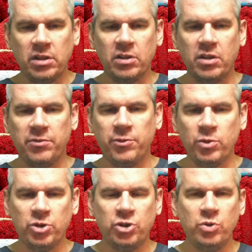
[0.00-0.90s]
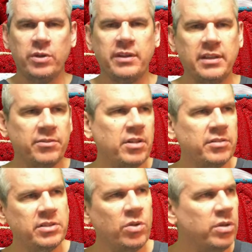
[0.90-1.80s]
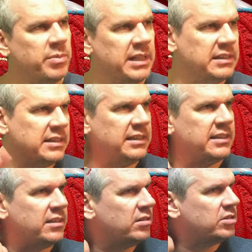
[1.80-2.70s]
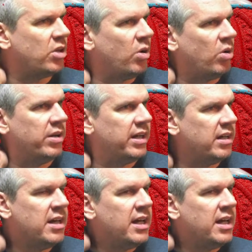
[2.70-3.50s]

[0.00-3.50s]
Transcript: to look at the full shoe, I think I've covered all the main details on it.